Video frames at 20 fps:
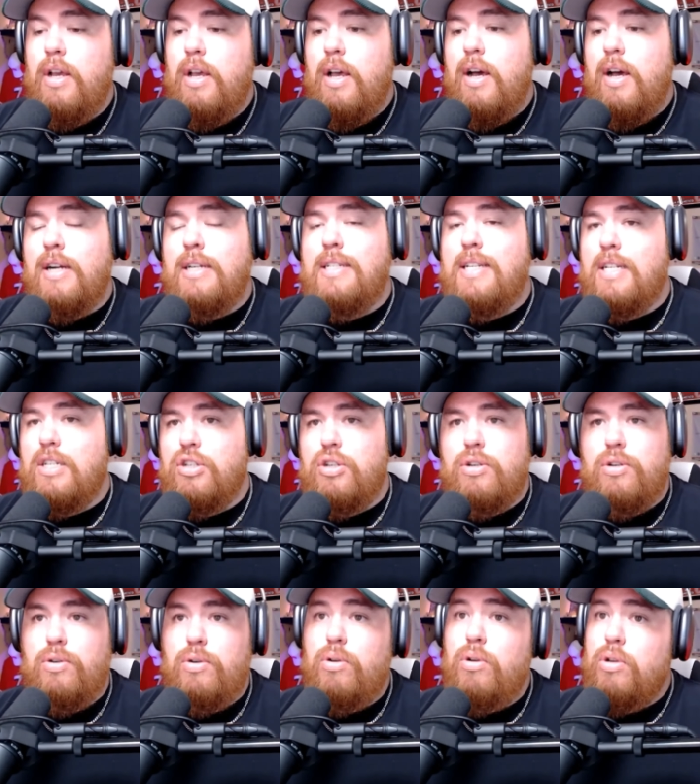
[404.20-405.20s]

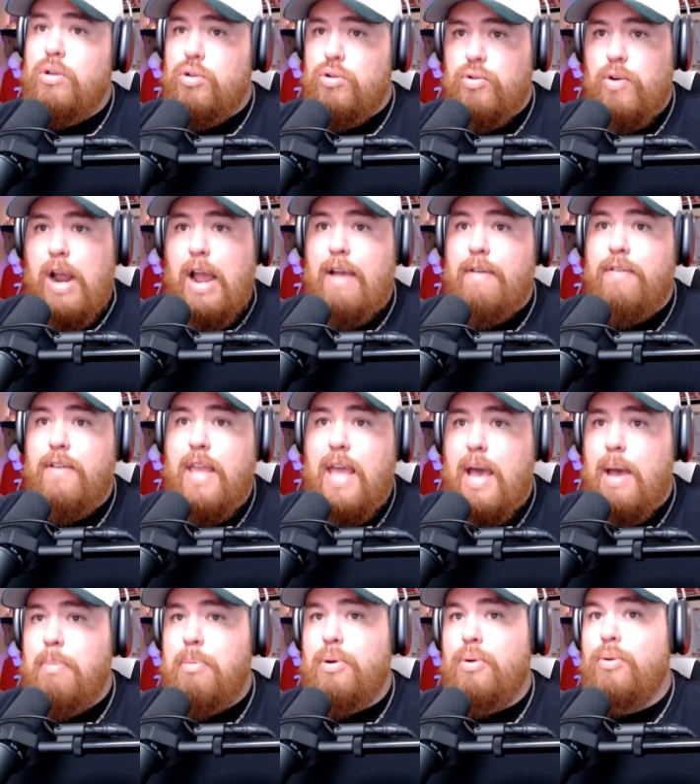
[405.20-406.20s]
additional draft
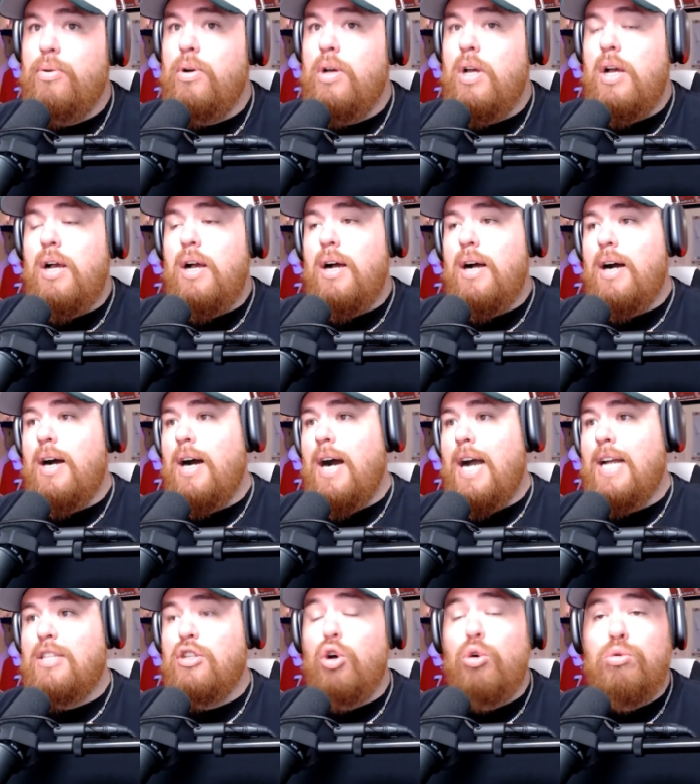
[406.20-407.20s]
capital? Uh,
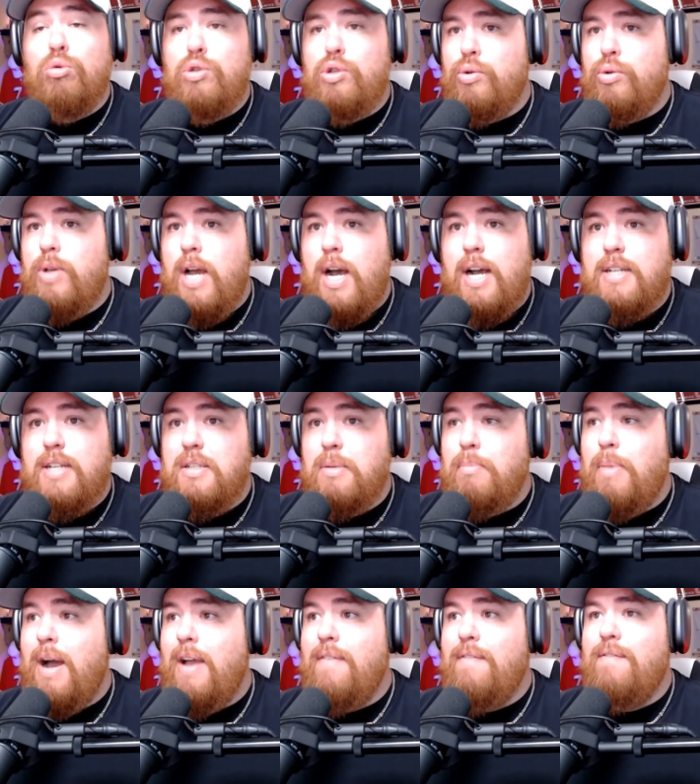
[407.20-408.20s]
I told you guys in
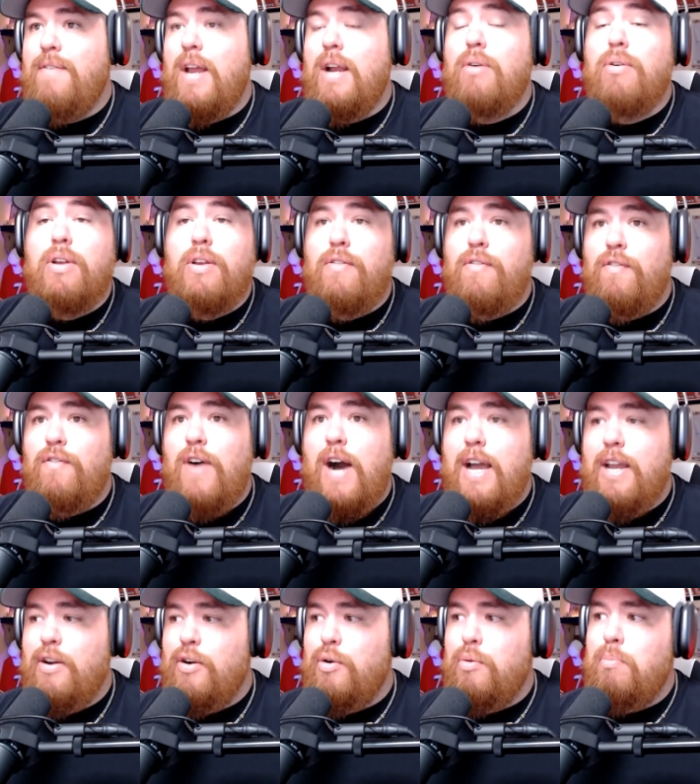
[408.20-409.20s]
my very
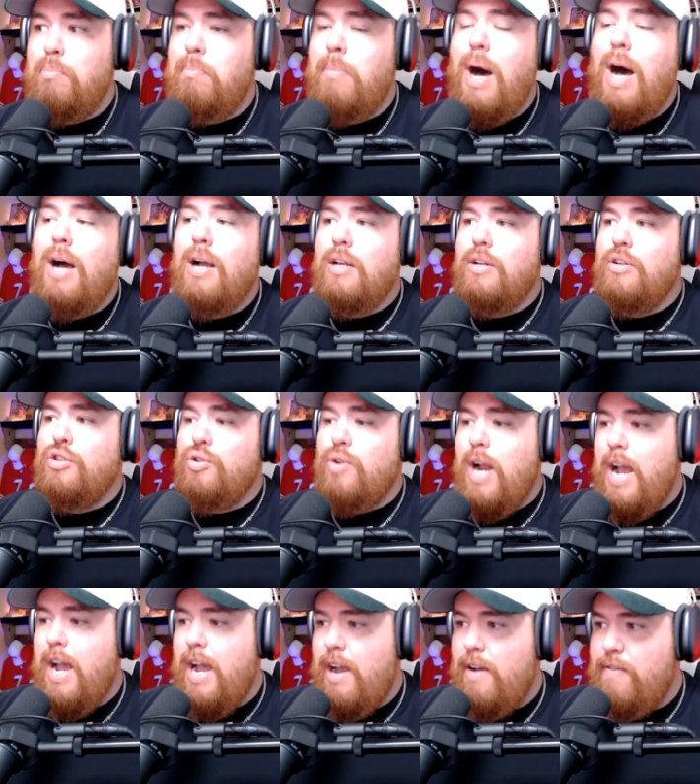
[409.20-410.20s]
final mock
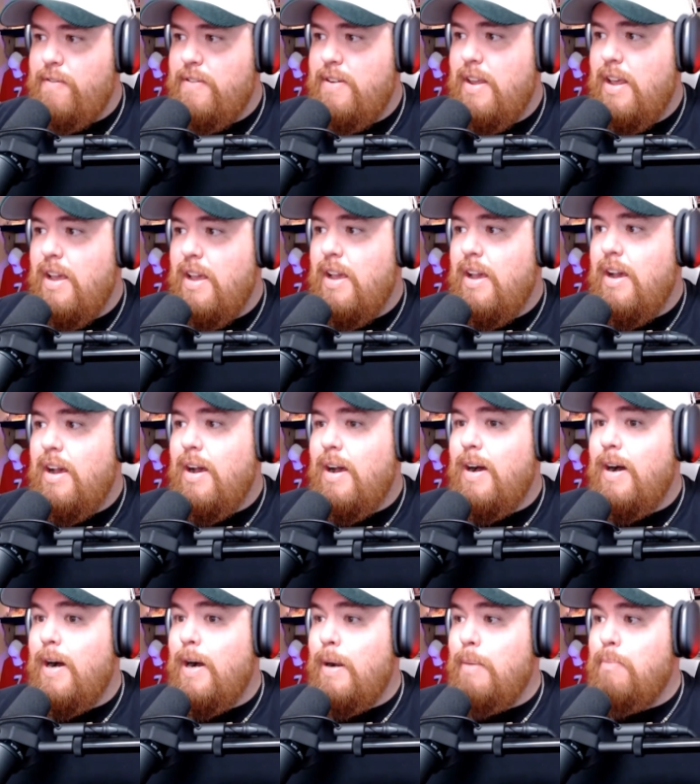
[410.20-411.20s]
draft
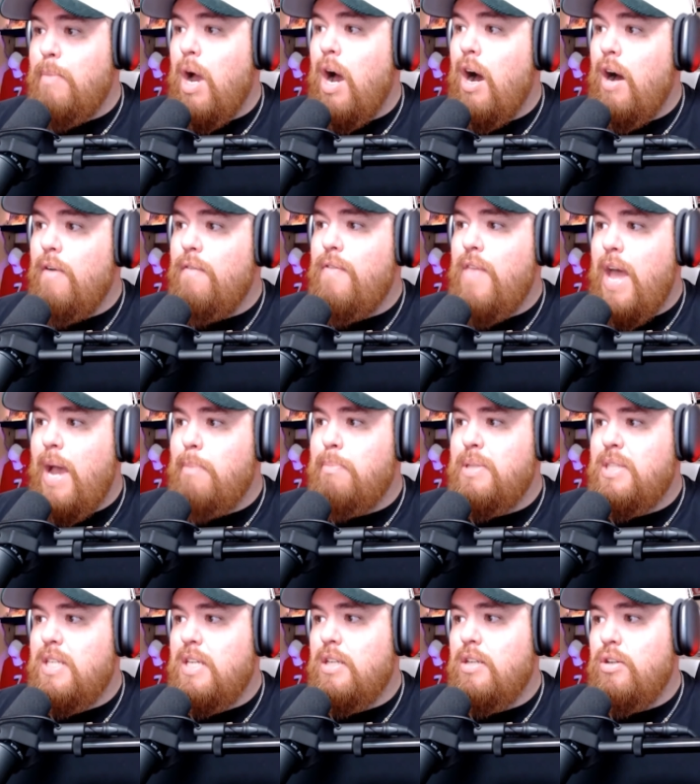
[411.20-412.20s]
um, of that
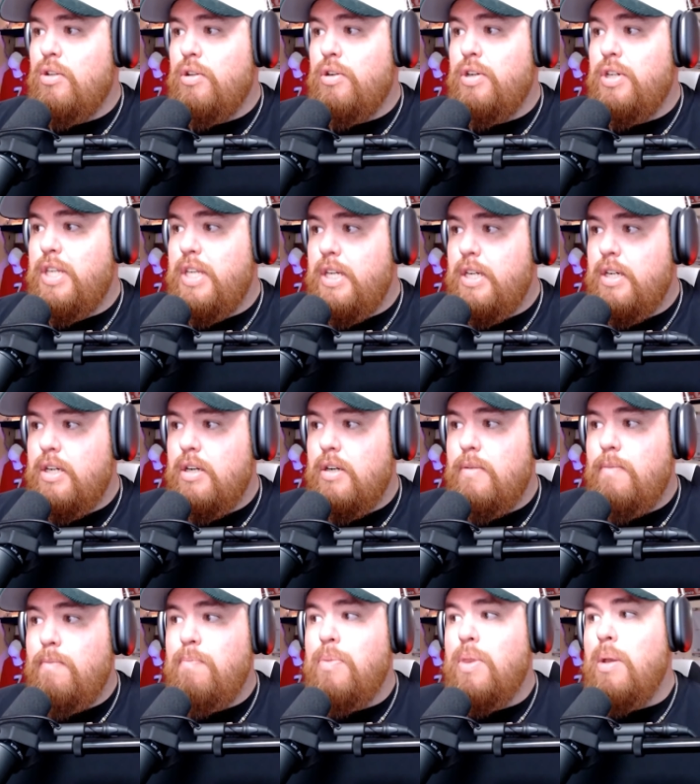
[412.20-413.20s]
particular year
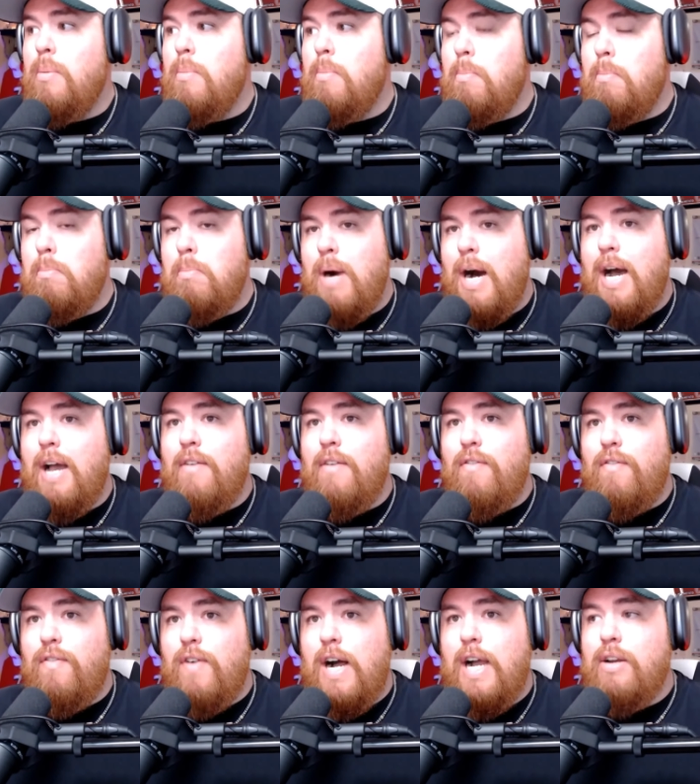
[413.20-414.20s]
my
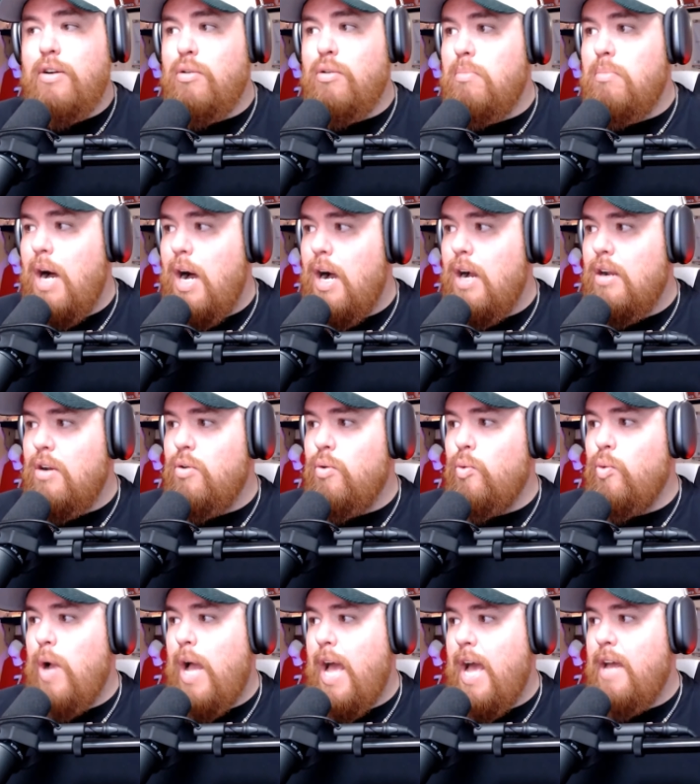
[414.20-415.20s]
final mock
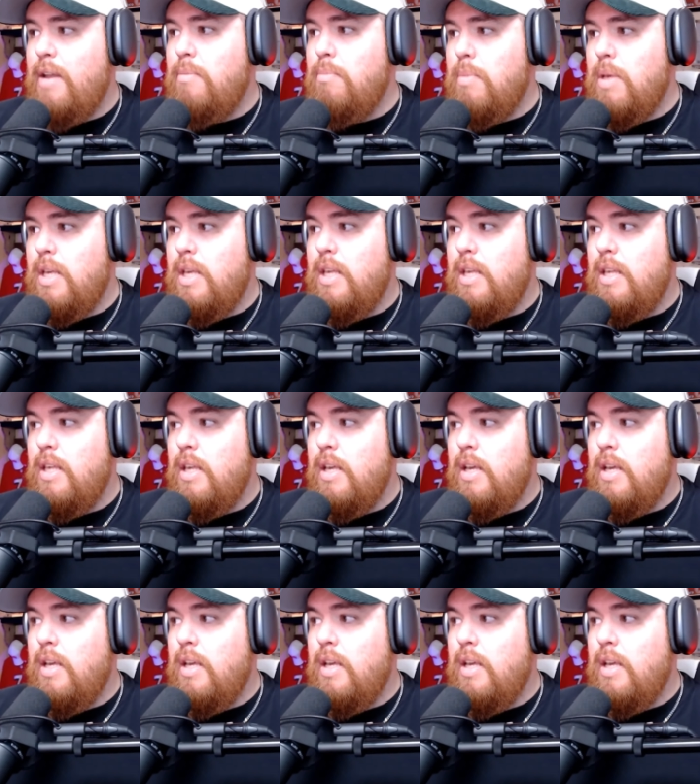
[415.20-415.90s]
had me